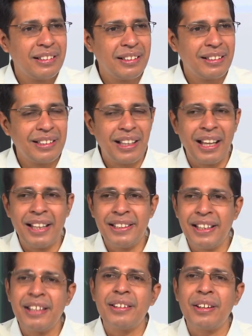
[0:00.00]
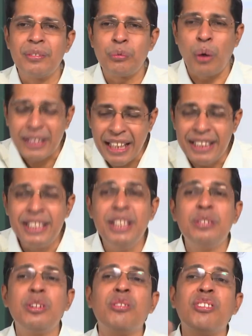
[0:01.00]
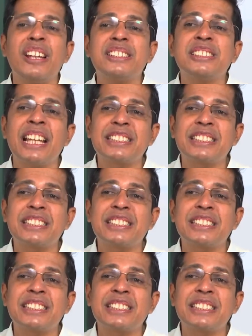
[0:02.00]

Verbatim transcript: uh, and what I need to fetch